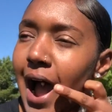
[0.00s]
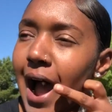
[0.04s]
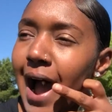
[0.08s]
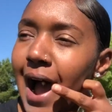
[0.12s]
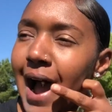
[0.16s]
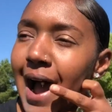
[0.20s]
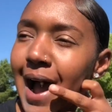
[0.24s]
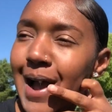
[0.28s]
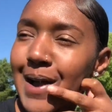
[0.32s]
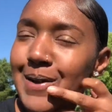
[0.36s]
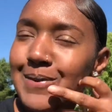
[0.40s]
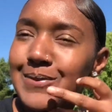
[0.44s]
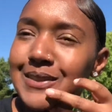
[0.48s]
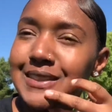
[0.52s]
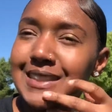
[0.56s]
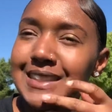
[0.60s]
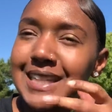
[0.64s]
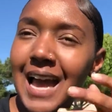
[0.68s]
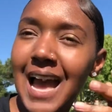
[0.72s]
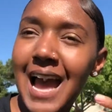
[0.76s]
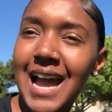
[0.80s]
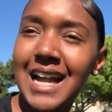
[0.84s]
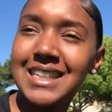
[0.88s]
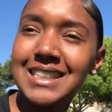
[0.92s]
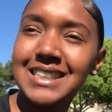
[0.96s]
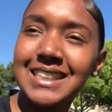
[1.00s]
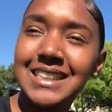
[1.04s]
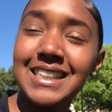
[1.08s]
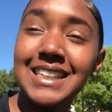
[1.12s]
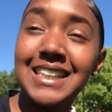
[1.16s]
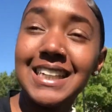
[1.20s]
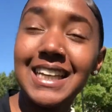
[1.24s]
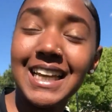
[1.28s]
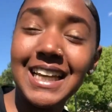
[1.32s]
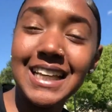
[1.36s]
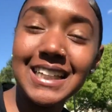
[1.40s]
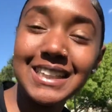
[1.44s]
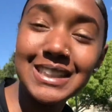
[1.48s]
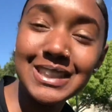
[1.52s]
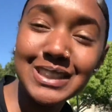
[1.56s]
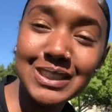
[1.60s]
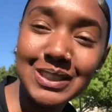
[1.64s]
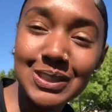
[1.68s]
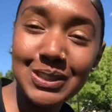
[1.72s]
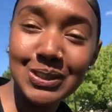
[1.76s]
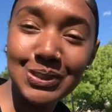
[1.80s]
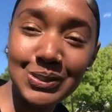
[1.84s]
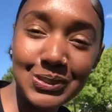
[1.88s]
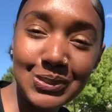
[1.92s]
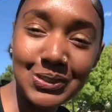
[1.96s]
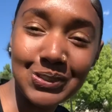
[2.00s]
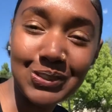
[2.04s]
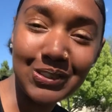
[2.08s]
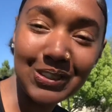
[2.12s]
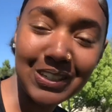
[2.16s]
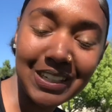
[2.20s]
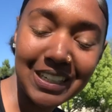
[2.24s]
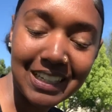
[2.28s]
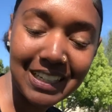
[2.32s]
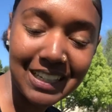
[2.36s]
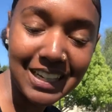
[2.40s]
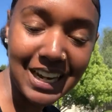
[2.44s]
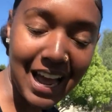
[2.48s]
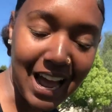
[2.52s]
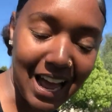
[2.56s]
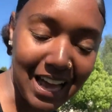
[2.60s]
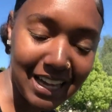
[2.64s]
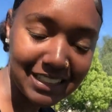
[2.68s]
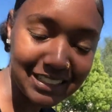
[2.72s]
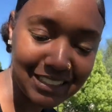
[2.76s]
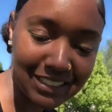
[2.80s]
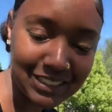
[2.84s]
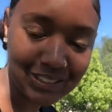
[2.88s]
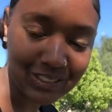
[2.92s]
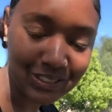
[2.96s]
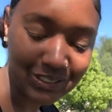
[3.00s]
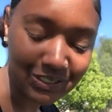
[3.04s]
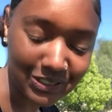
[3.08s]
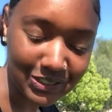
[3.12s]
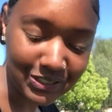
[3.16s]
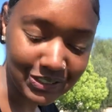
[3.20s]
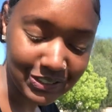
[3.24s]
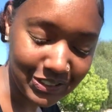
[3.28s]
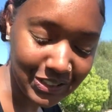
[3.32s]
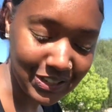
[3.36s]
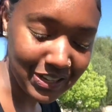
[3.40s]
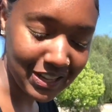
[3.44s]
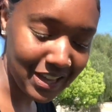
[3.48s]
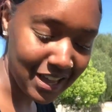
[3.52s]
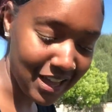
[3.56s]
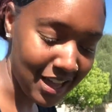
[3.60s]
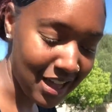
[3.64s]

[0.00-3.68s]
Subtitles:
I was actually in school, in high school.